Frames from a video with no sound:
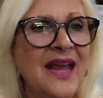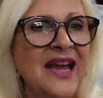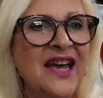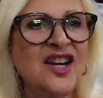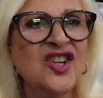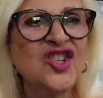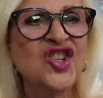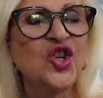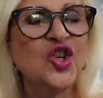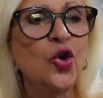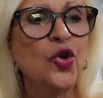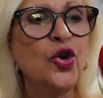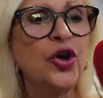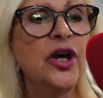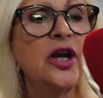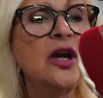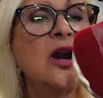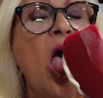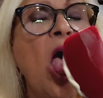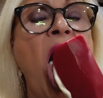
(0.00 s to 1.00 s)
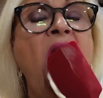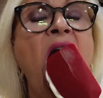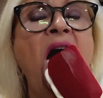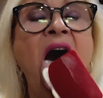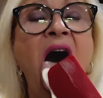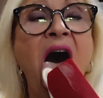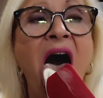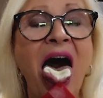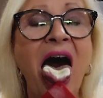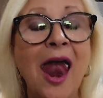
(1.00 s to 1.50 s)
It is so good.
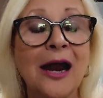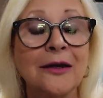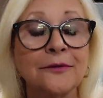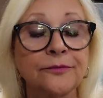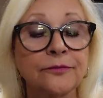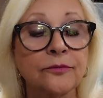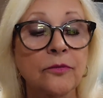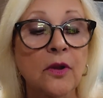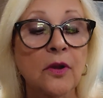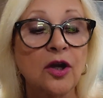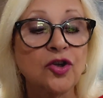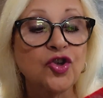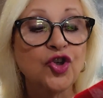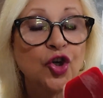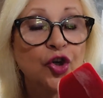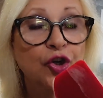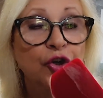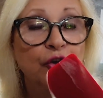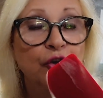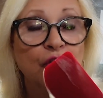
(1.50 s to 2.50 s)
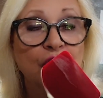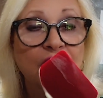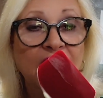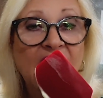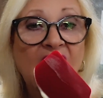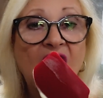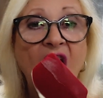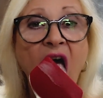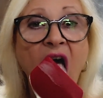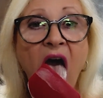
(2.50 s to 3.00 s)
Sugar
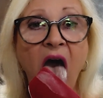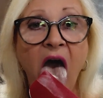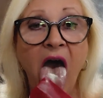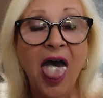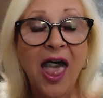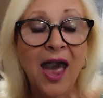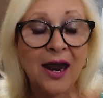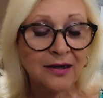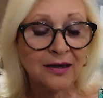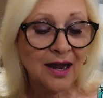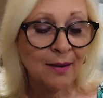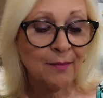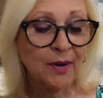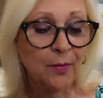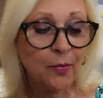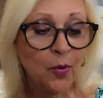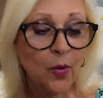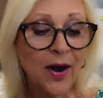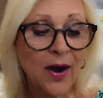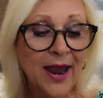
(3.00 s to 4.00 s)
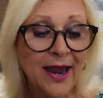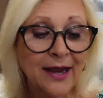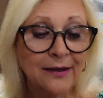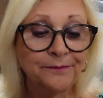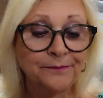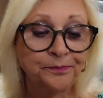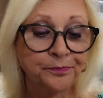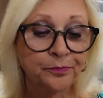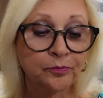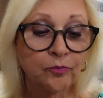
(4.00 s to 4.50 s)
cookie and lemon meringue.